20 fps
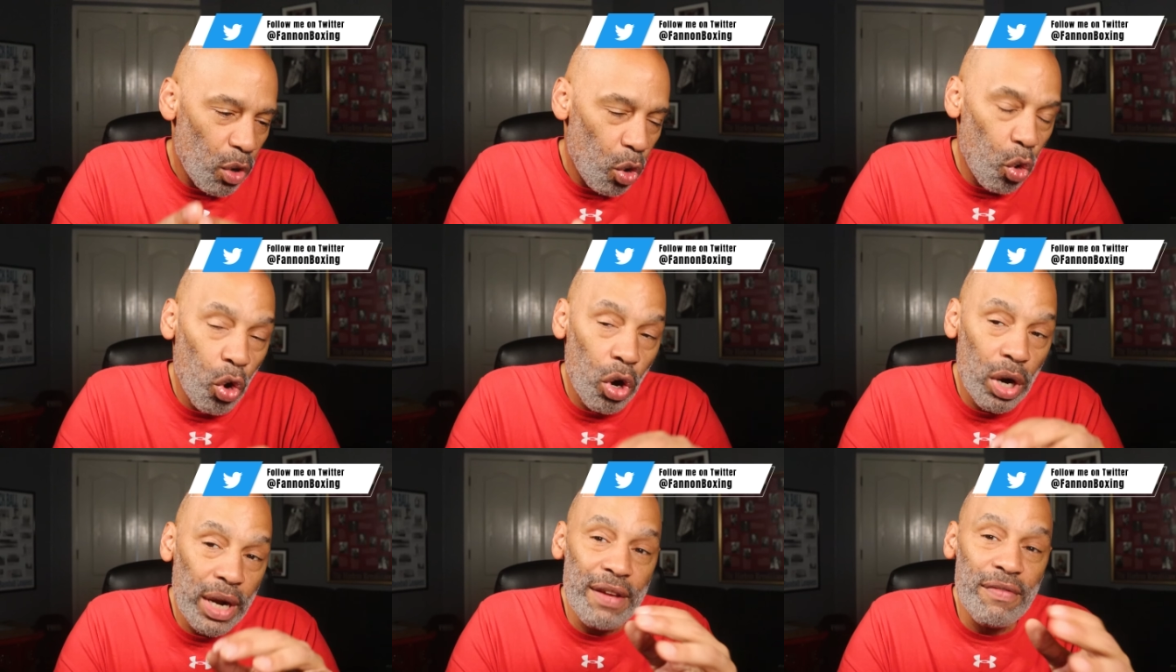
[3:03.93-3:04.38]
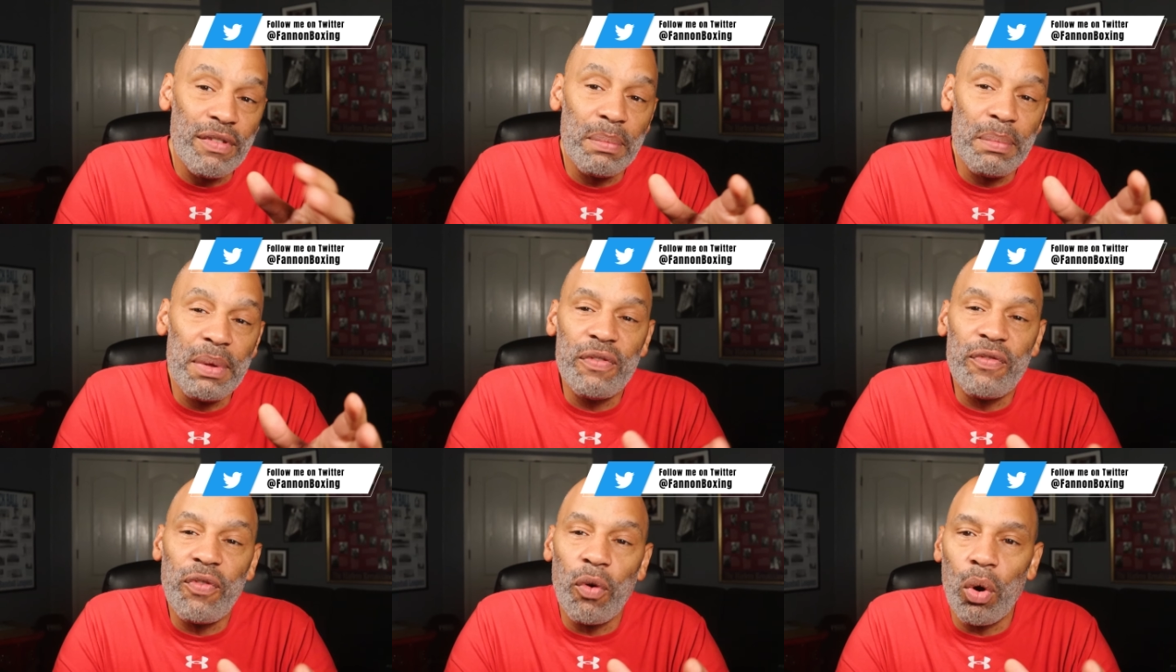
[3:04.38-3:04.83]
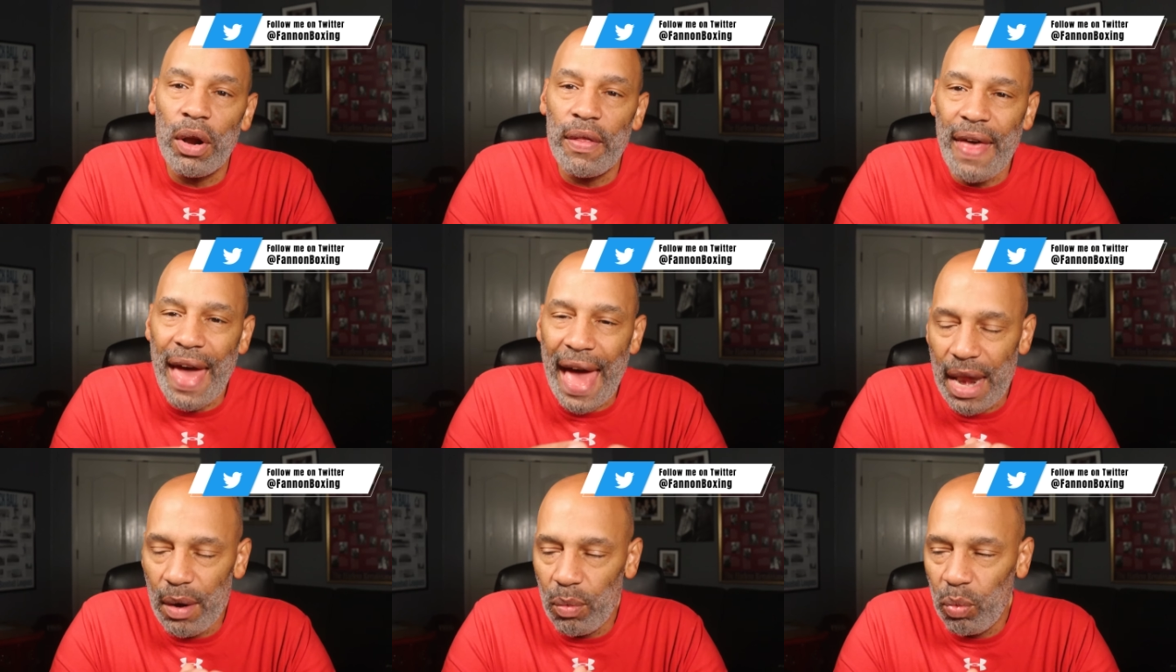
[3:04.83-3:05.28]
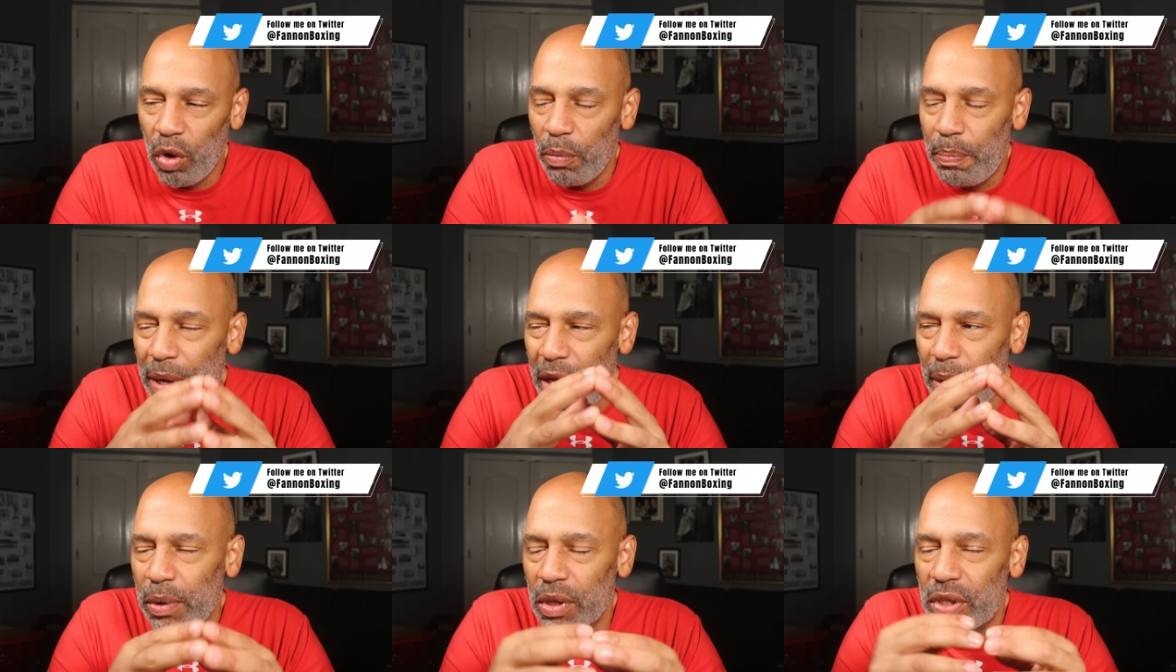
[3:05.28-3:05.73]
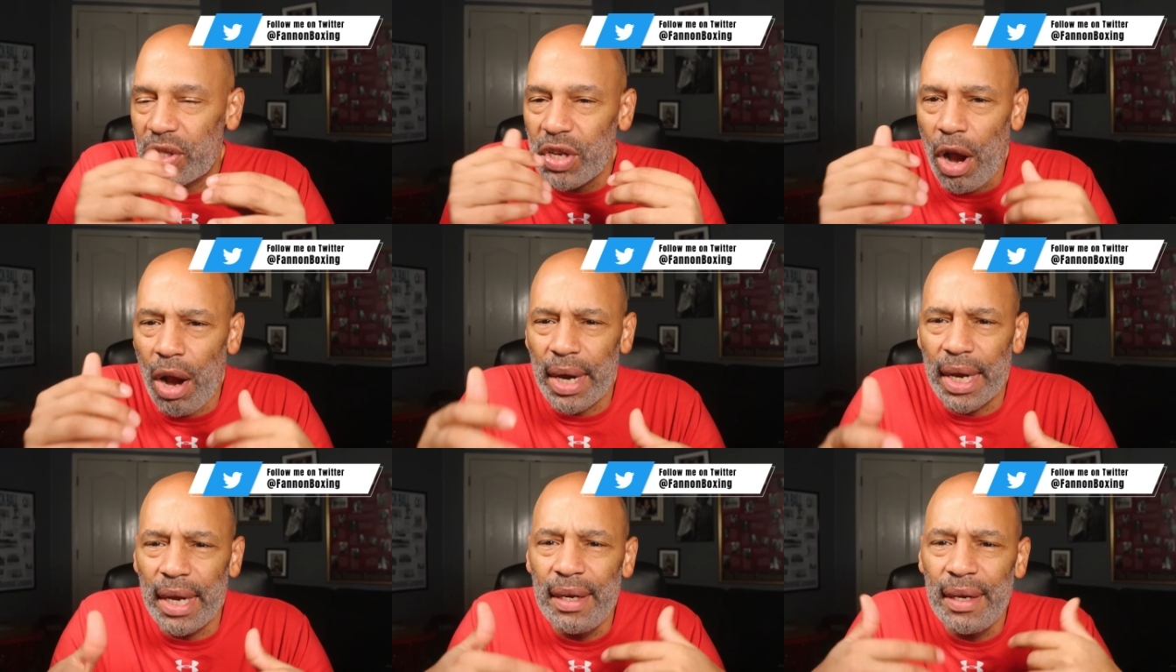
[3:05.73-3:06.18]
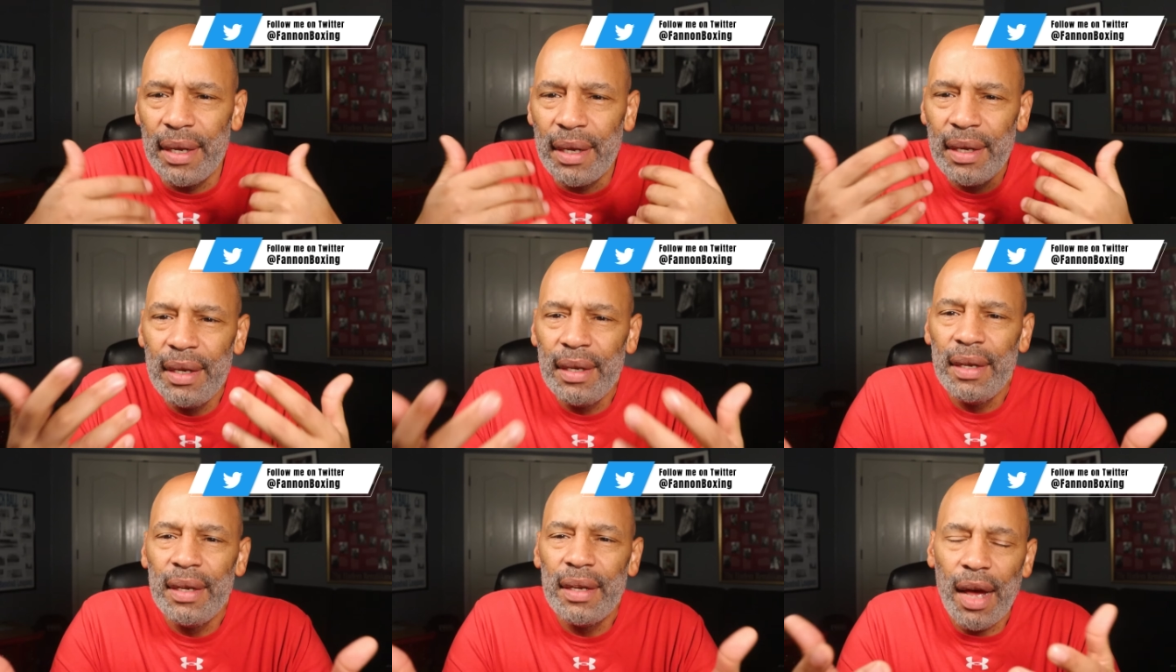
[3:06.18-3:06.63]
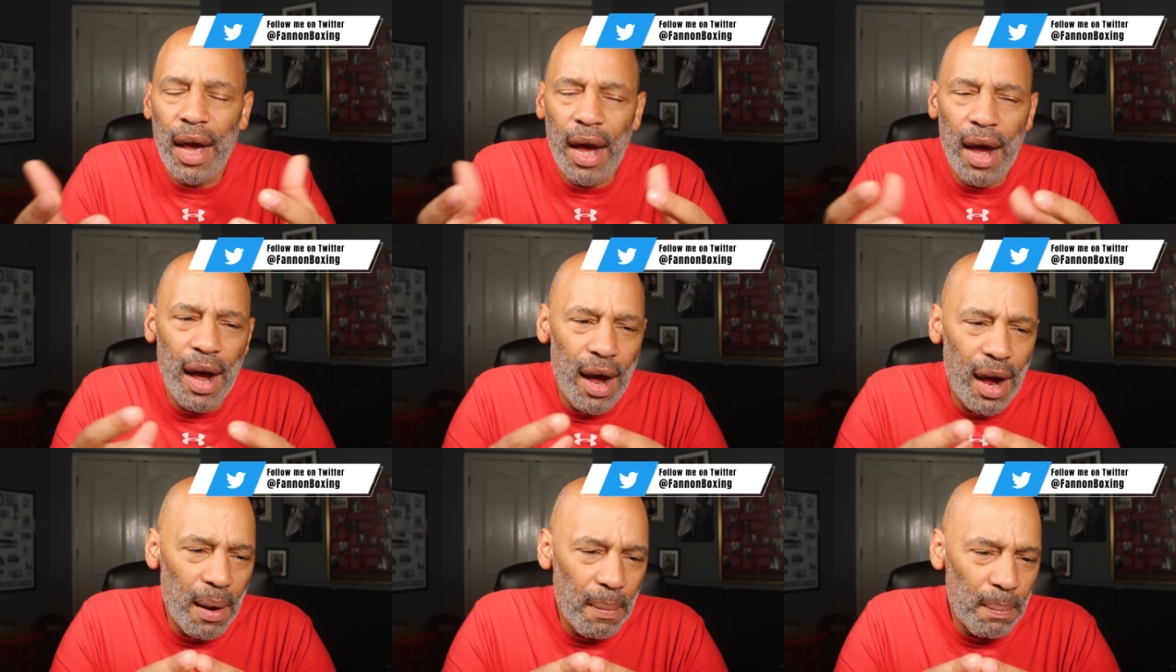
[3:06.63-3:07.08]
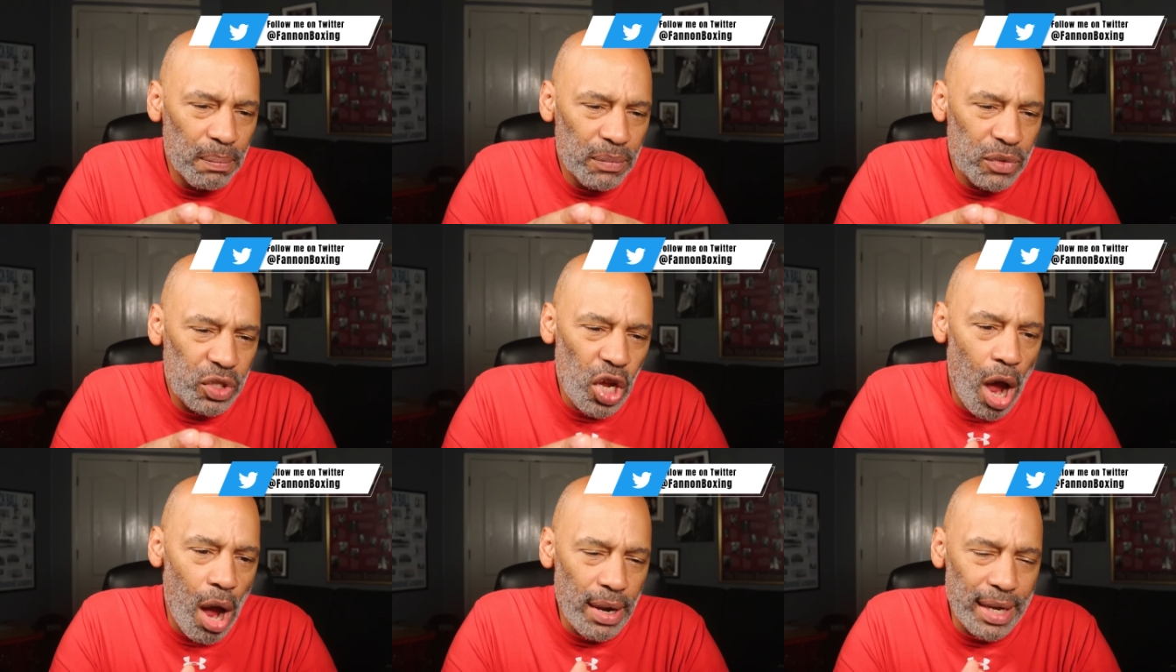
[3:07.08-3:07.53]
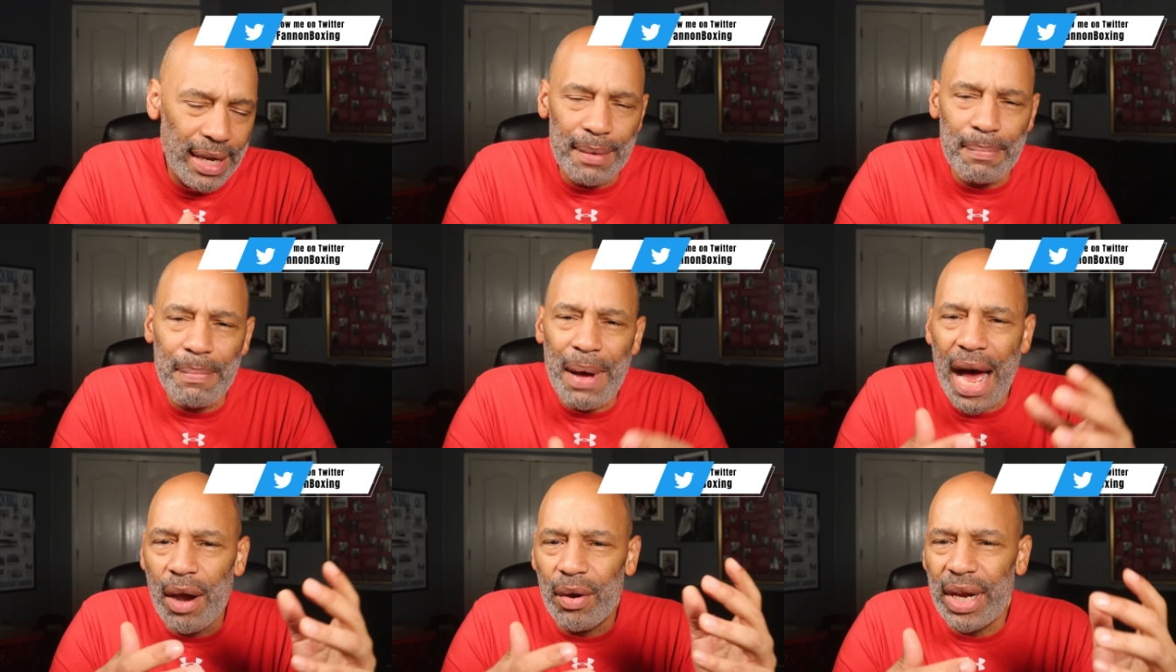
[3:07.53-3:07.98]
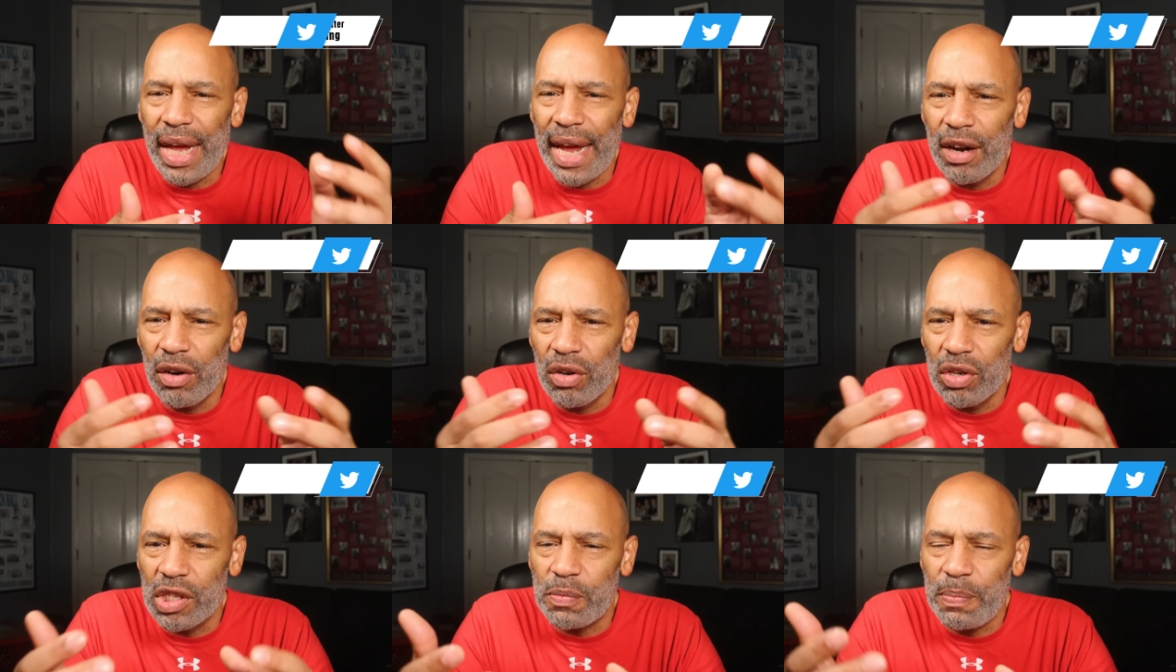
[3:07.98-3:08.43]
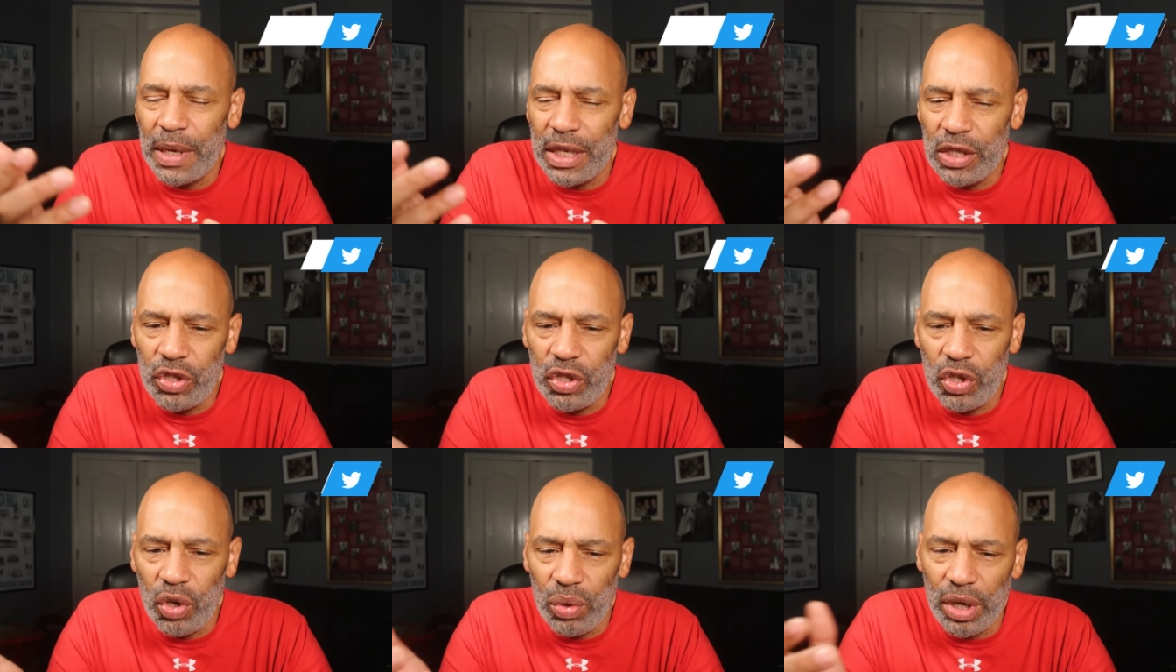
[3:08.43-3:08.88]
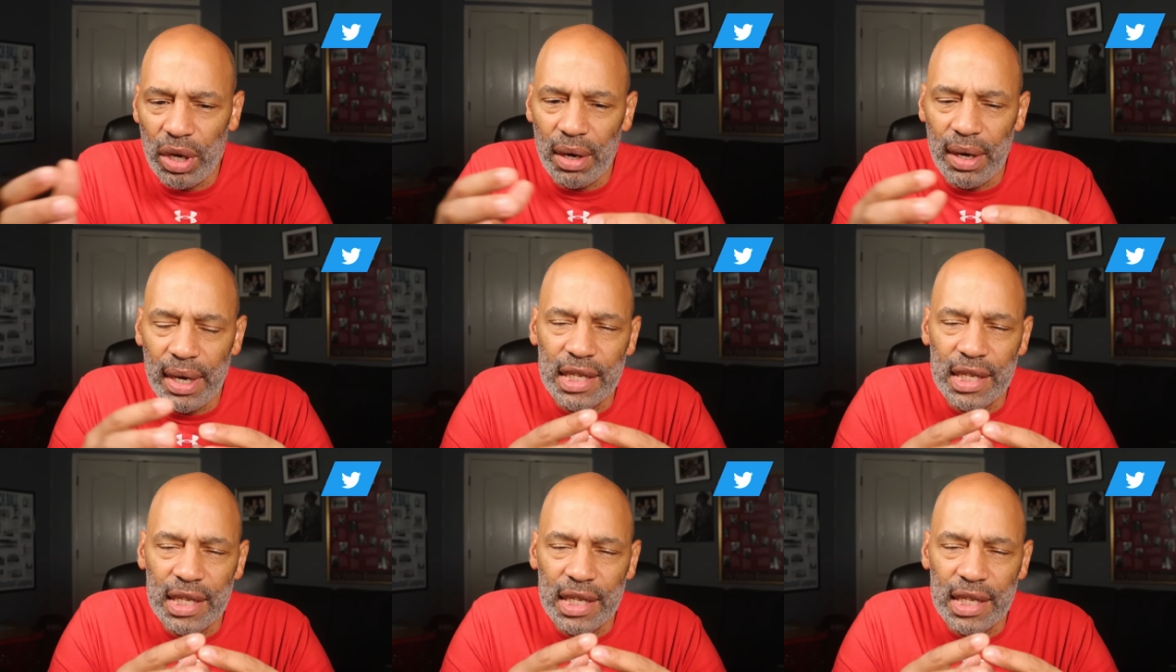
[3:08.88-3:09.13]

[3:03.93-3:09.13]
or even before that, where people started talking about Errol Spence Jr.